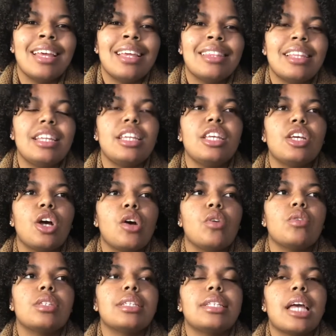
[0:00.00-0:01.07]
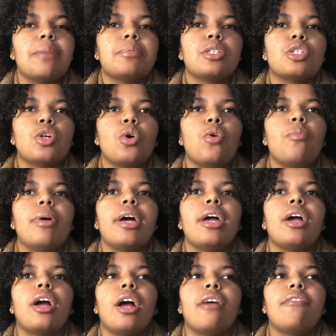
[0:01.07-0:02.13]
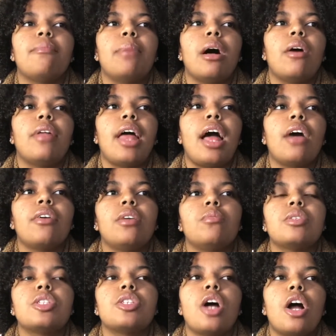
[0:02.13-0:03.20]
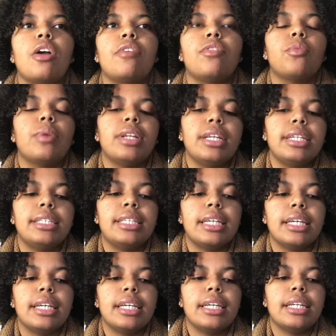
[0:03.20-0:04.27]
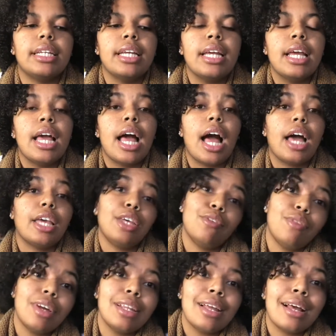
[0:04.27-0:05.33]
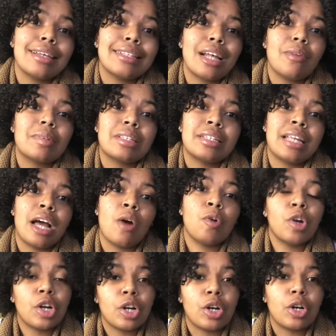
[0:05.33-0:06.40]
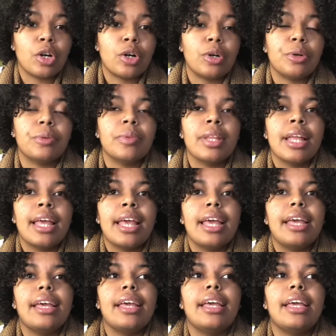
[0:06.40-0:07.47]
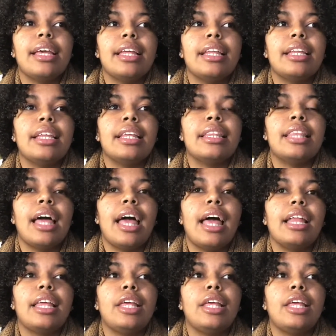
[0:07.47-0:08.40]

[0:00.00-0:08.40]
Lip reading: then he goes and types this whole paragraph about how he was sorry for what he did, how he realized I was a down girl, and that